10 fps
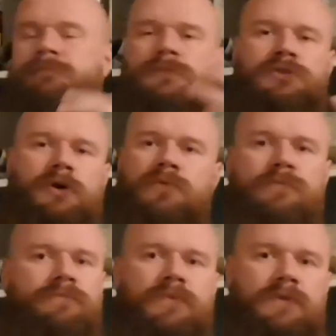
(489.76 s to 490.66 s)

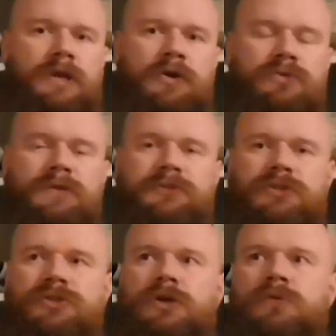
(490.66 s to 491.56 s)
so the nose I've
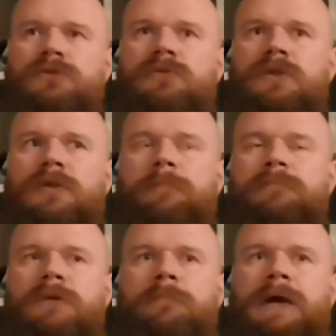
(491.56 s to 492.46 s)
just told you,
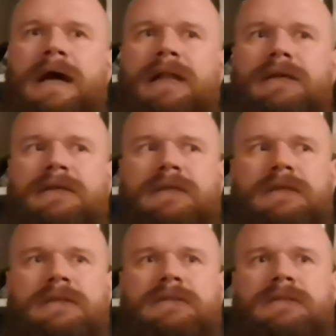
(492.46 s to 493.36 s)
the palate
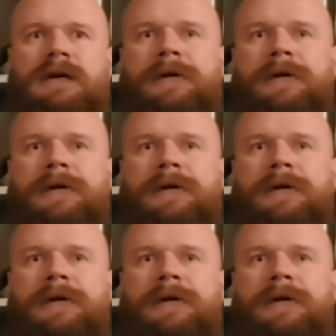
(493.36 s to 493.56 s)
is